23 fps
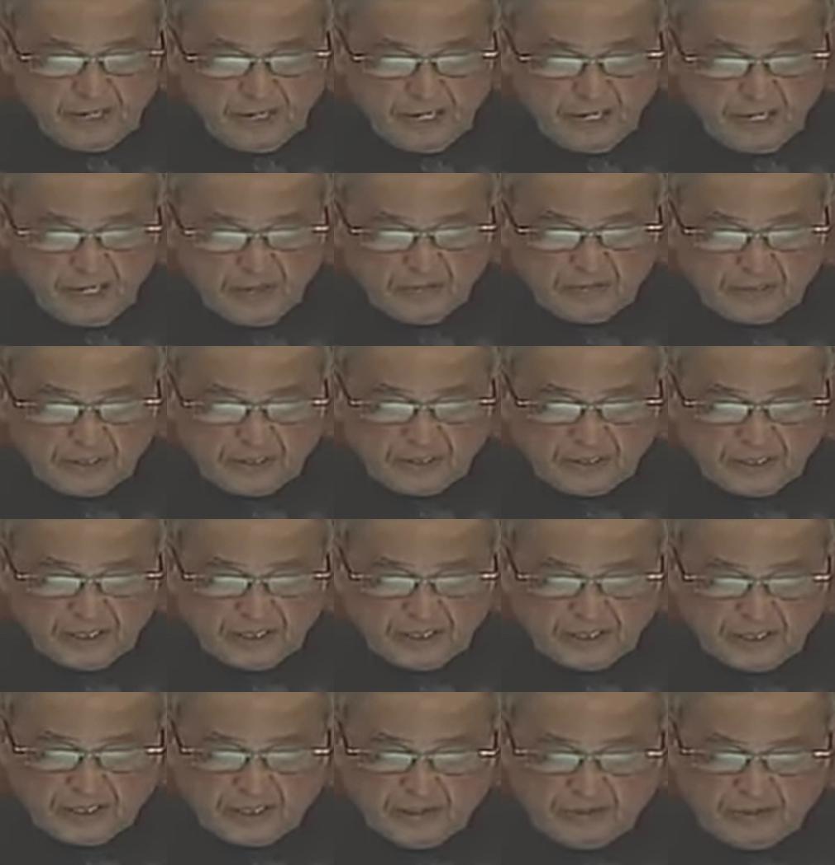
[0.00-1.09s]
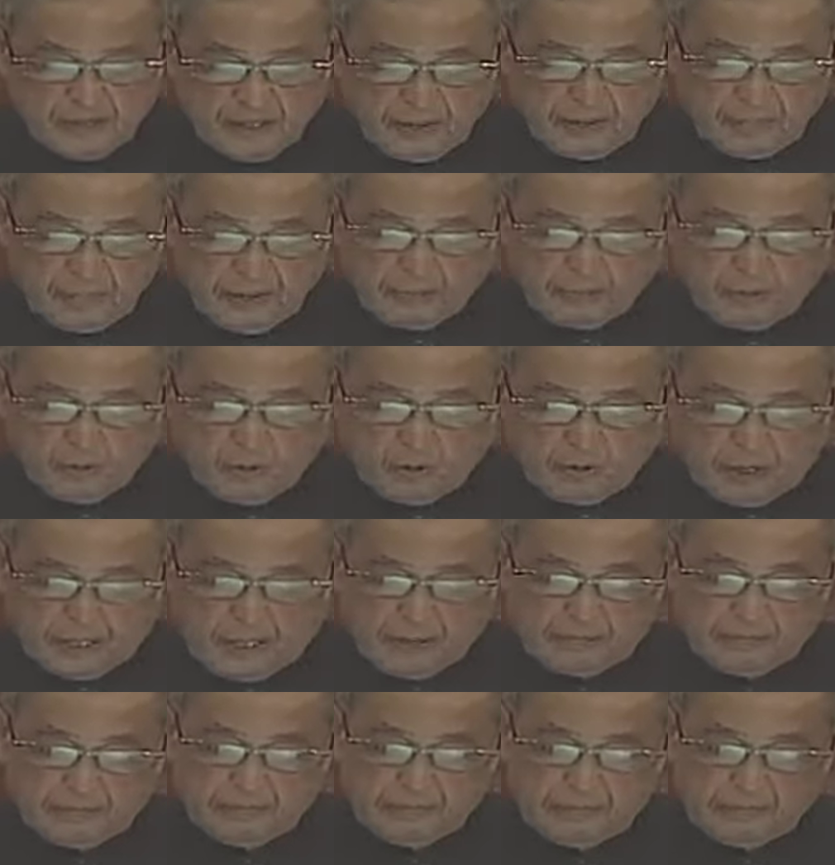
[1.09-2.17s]
infrastructure development
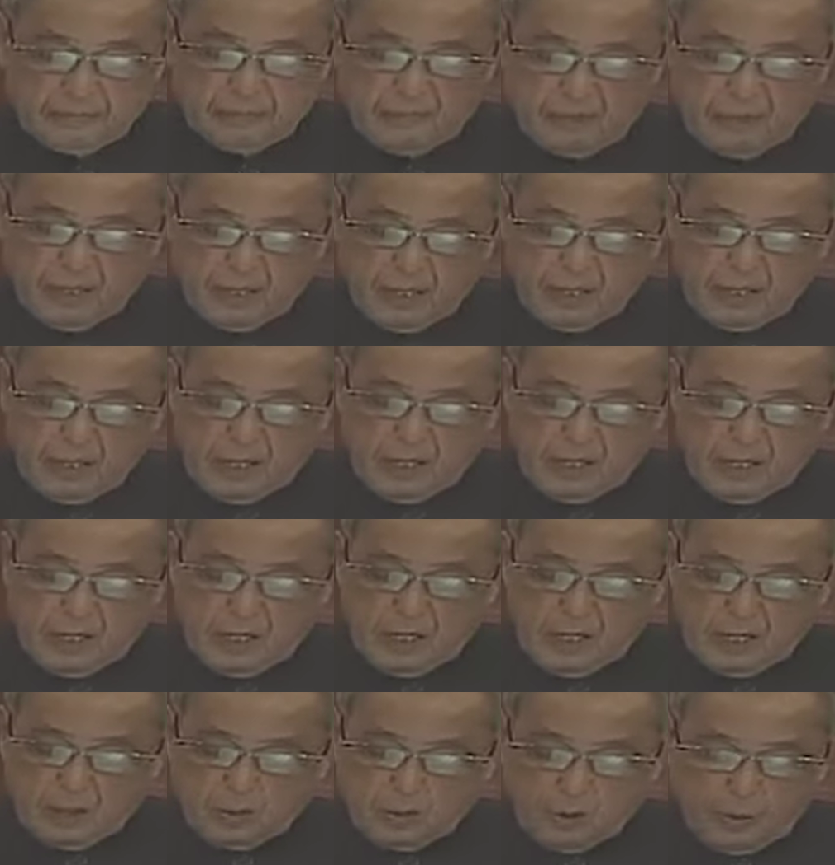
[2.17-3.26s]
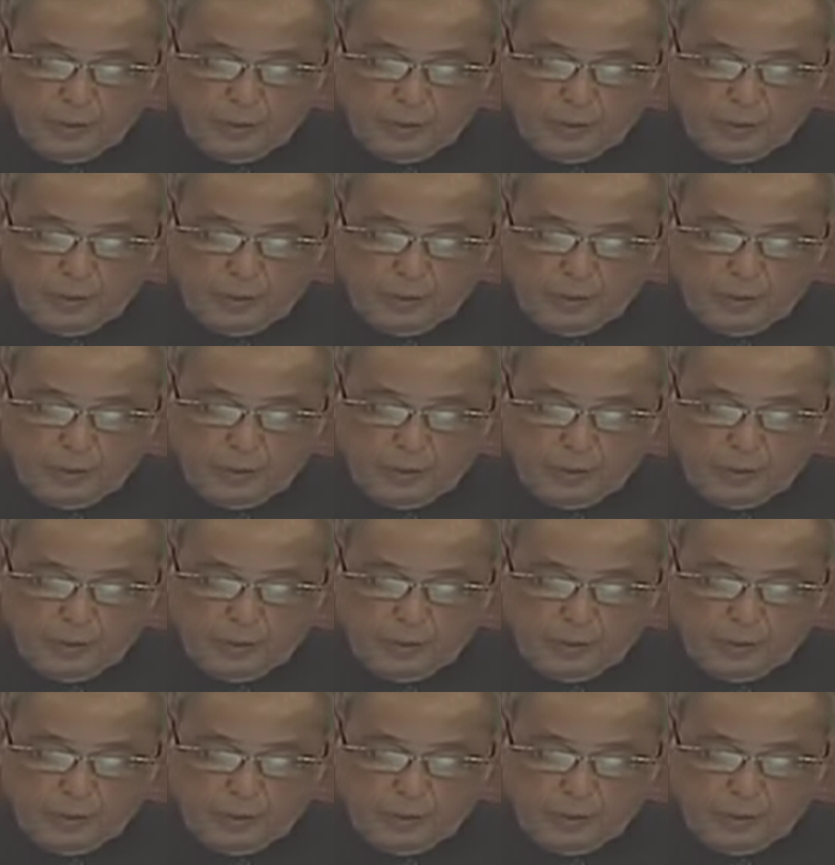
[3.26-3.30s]
program to